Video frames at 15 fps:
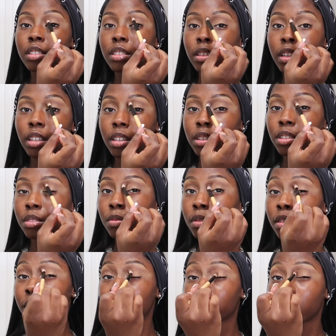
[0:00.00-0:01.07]
So yeah, you just want
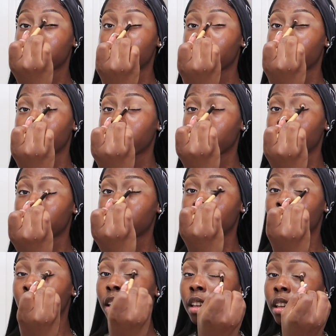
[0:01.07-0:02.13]
to blend that
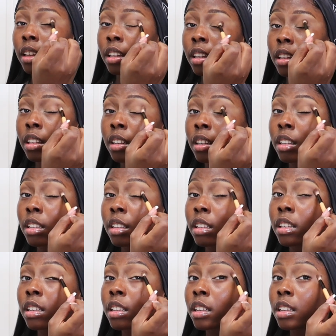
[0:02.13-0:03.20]
in.
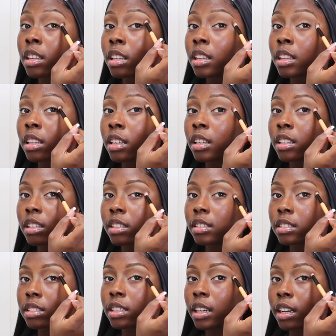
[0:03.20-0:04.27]

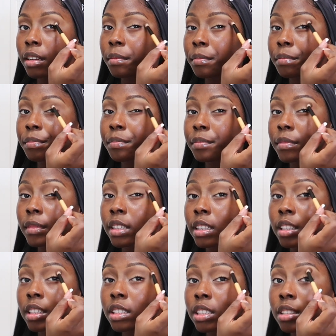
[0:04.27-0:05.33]
Tap. And
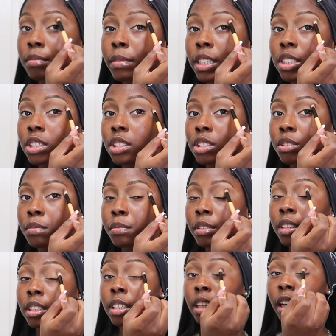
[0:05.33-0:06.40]
then just make sure you
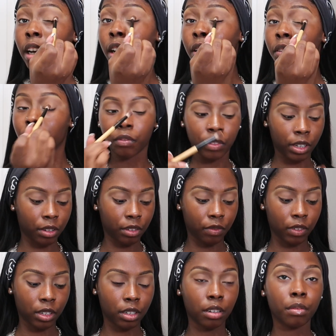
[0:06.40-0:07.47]
blend it out very,
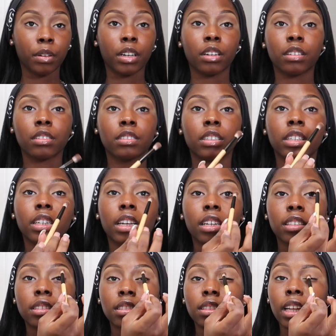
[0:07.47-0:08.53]
very well. And
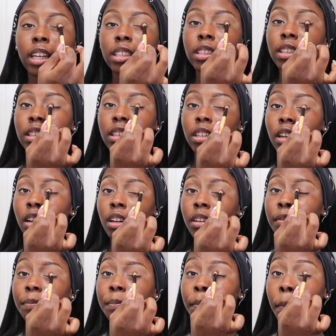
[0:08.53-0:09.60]
that's it, y'all.
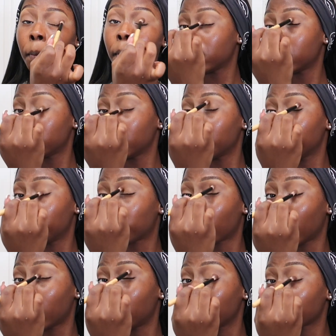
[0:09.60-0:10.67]
This is a
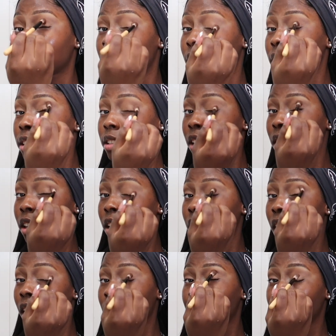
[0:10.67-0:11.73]
product that I started
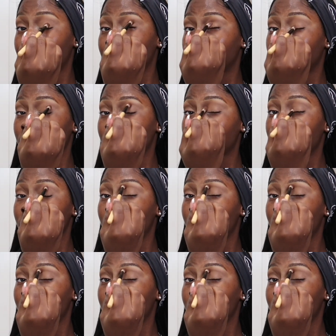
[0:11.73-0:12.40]
off with